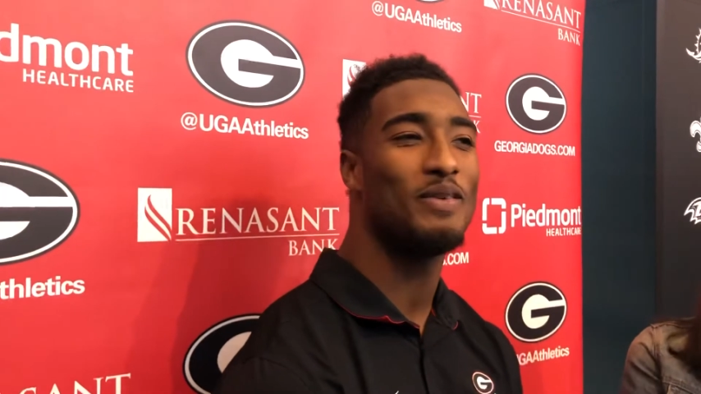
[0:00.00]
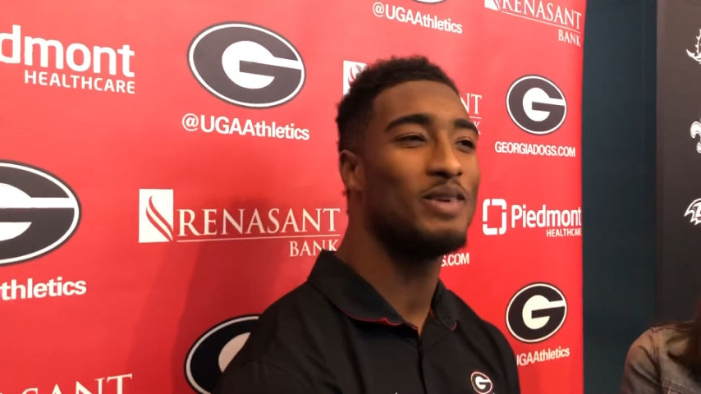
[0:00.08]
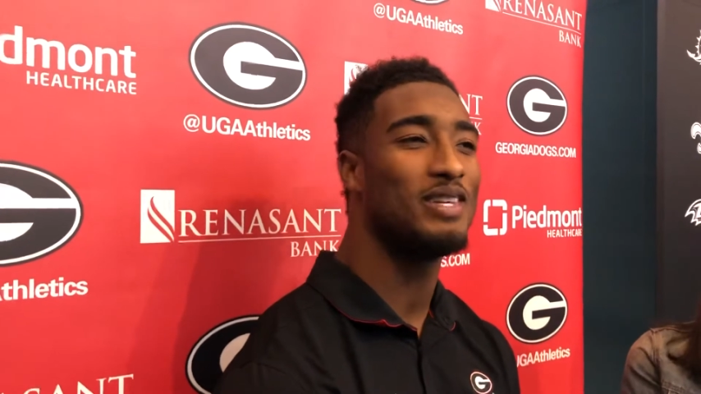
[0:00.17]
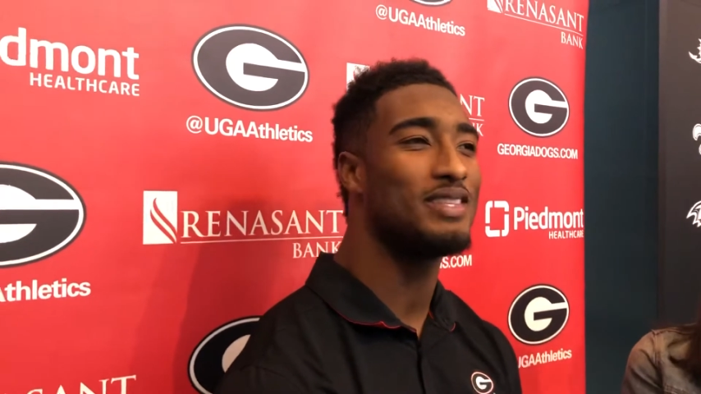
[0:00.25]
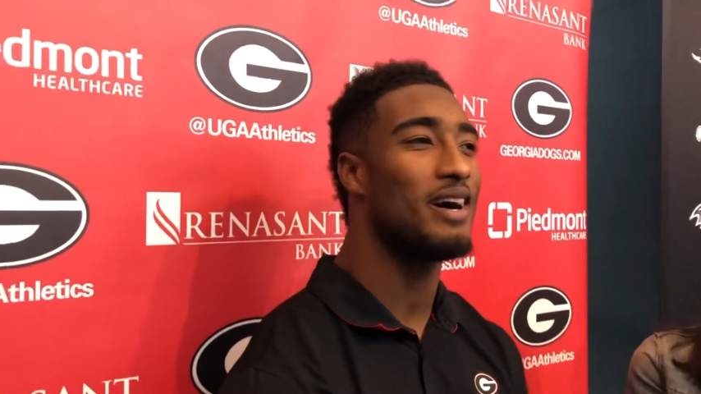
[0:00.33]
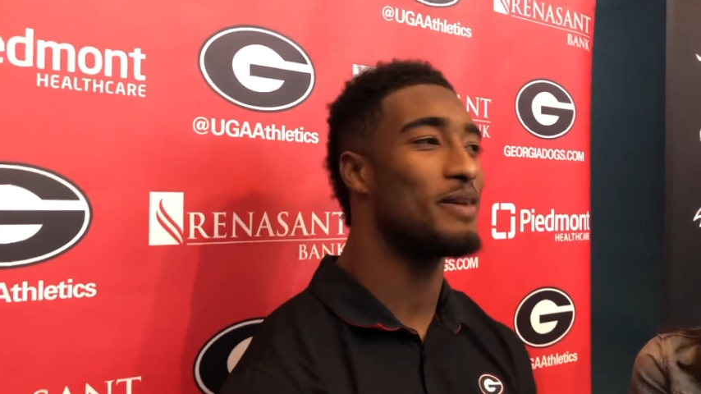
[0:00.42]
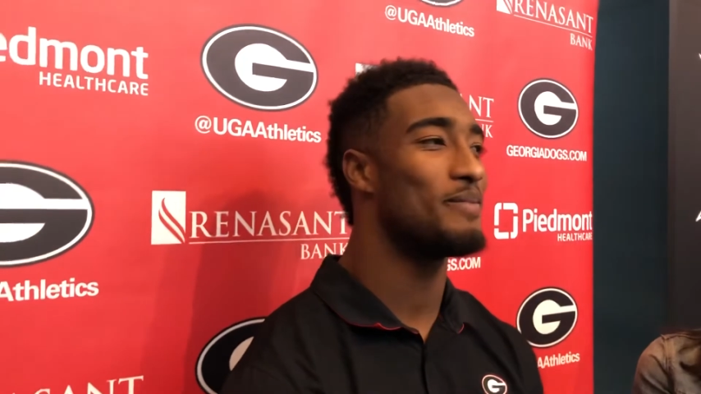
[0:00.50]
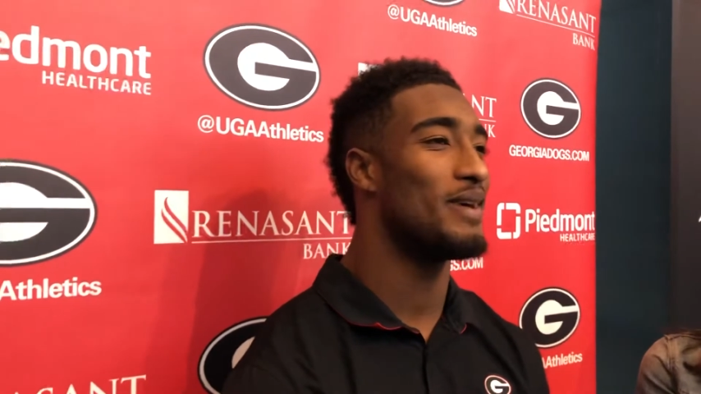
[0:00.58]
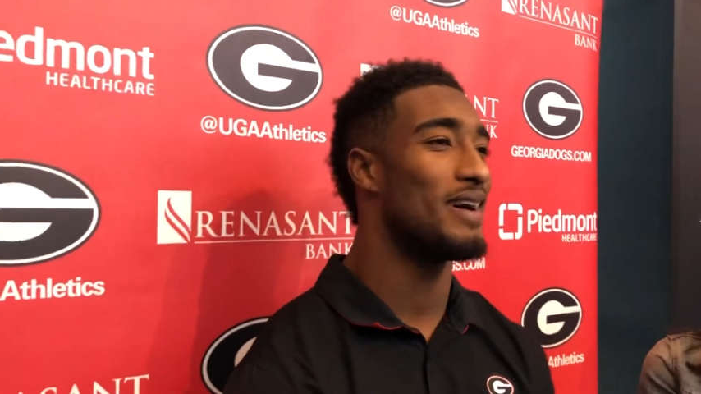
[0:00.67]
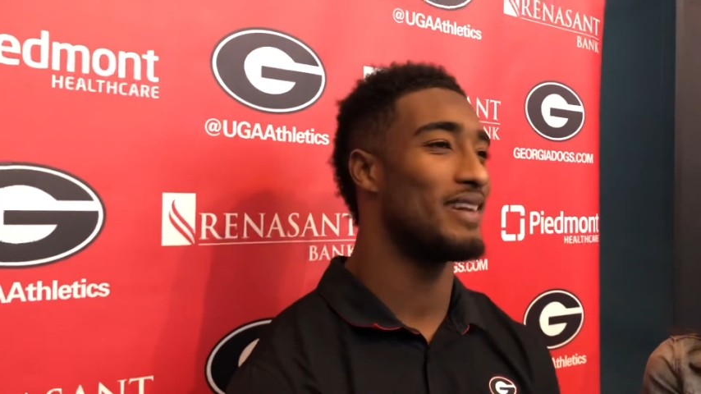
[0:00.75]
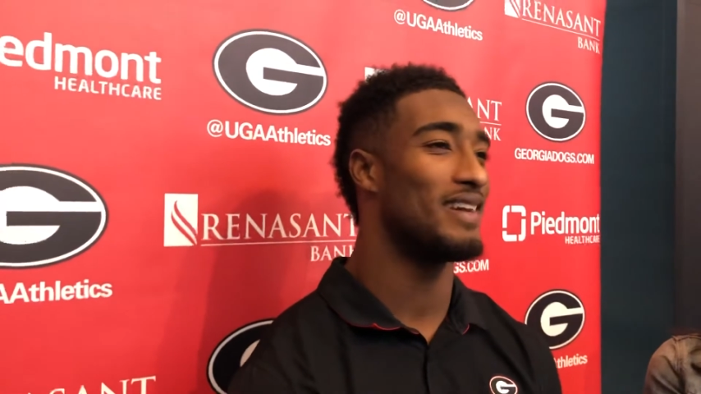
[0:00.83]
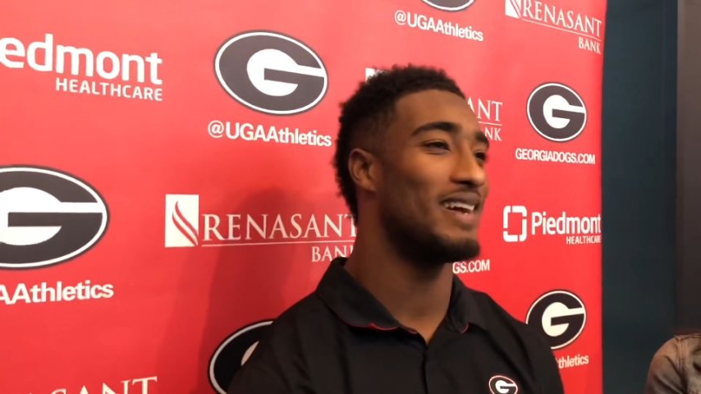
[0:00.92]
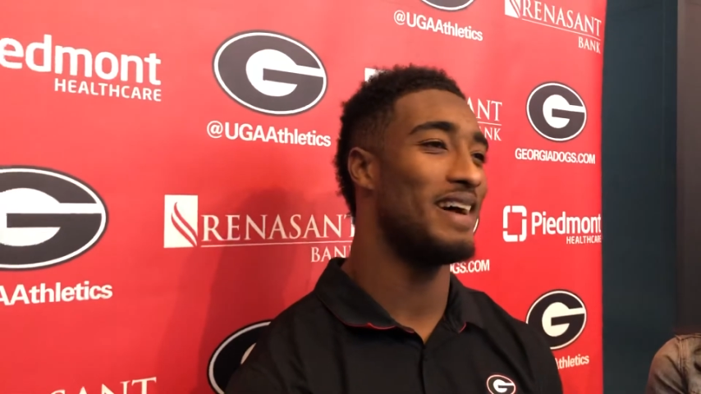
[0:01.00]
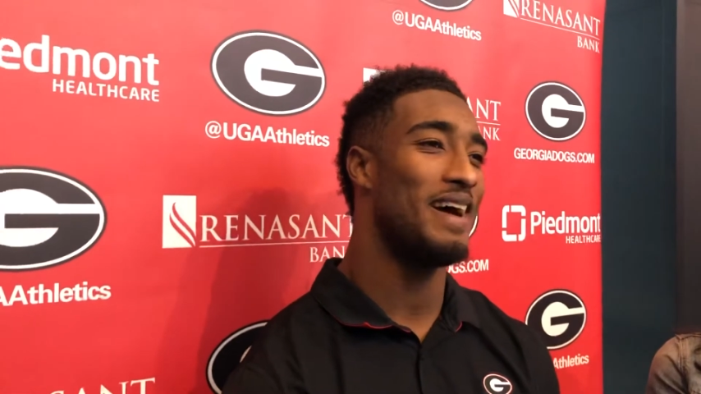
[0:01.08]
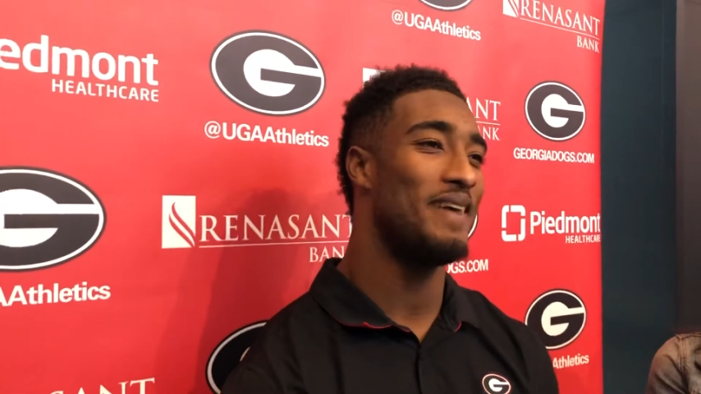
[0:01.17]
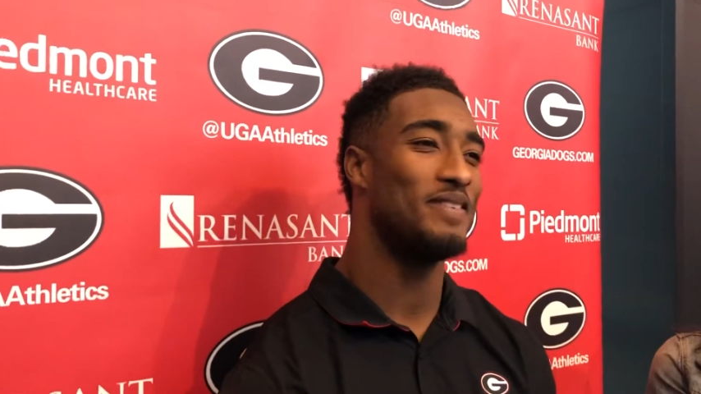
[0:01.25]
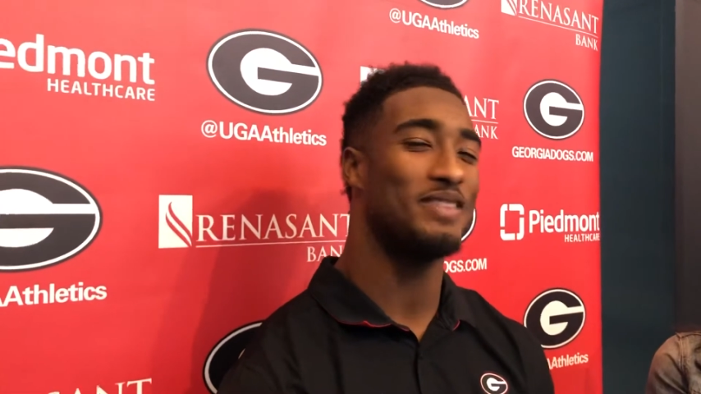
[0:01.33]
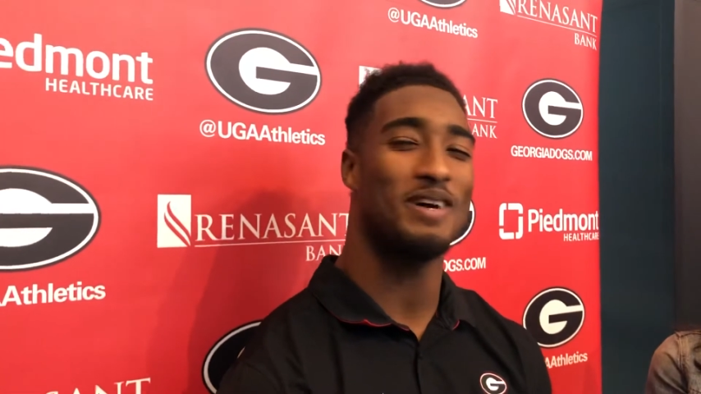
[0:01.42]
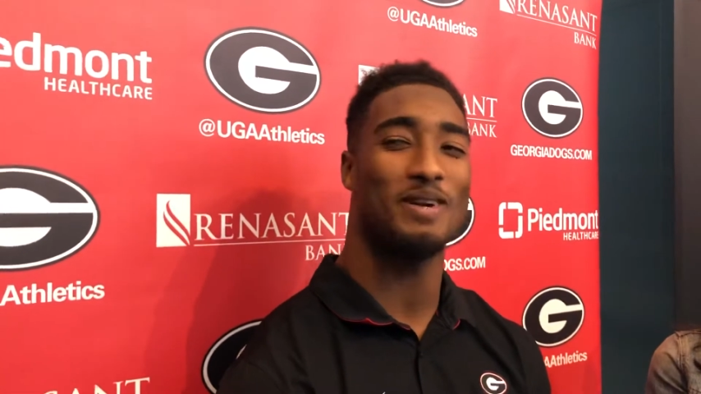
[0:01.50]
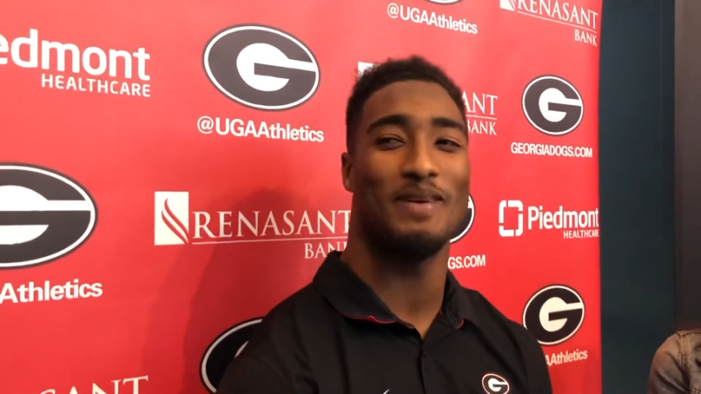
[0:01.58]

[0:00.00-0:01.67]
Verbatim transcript: really thought about it. Like I haven't thought